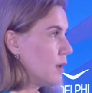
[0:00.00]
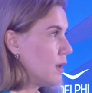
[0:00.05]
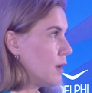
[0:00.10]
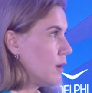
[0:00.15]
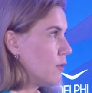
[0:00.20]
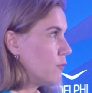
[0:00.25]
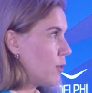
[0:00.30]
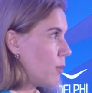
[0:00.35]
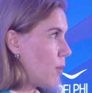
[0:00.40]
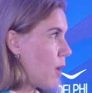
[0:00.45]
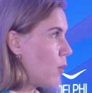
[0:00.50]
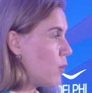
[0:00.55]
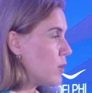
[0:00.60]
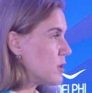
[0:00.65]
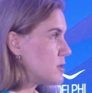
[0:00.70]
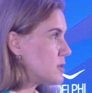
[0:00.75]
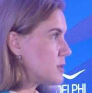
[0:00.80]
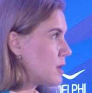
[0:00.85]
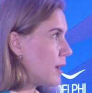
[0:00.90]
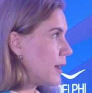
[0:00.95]
from our
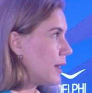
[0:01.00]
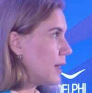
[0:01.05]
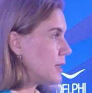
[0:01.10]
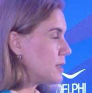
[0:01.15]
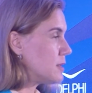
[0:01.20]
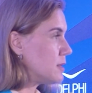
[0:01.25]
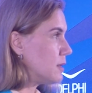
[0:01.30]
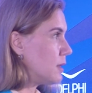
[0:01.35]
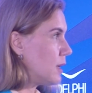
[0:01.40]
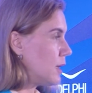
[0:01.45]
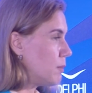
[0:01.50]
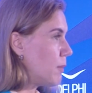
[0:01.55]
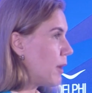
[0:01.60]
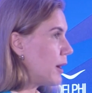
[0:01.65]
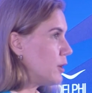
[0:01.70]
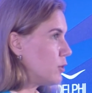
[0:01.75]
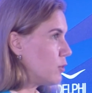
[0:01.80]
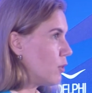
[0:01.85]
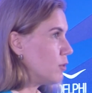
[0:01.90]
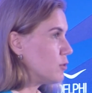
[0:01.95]
side, it
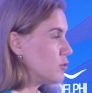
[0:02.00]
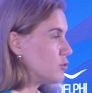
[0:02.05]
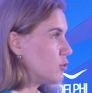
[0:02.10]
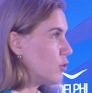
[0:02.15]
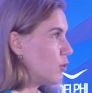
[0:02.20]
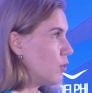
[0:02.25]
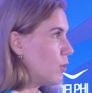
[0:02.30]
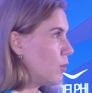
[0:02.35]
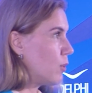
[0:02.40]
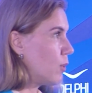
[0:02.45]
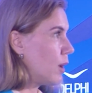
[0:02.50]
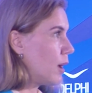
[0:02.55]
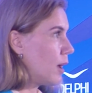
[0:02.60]
might also